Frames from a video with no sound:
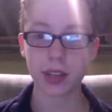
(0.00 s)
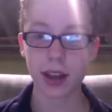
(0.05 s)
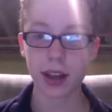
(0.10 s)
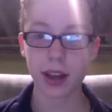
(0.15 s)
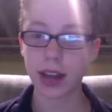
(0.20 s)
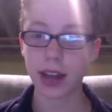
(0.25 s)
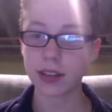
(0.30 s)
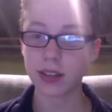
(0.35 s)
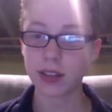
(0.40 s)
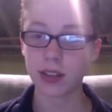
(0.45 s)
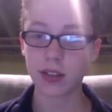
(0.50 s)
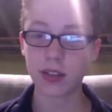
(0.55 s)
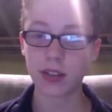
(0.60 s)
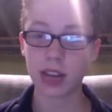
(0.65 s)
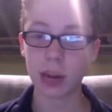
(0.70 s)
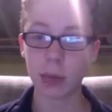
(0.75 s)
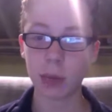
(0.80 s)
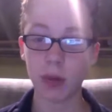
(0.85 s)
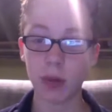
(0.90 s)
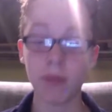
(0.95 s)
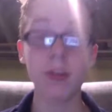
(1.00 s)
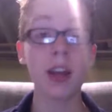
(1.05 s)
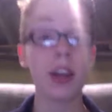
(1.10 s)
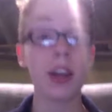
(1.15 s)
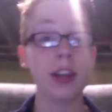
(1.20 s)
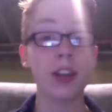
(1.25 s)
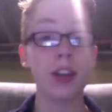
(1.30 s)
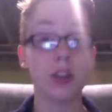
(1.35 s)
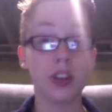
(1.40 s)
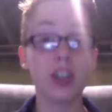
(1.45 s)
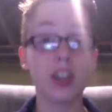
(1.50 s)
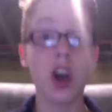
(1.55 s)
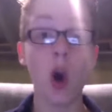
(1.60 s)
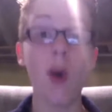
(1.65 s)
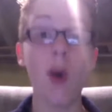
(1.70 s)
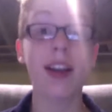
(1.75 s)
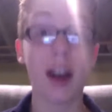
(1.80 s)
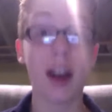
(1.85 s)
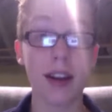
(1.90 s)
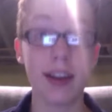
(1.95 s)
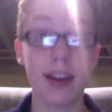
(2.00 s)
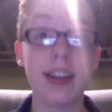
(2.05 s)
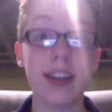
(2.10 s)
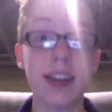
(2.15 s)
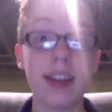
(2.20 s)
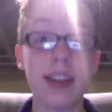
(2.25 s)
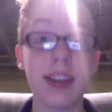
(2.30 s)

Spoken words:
Hides under table. You're going on it.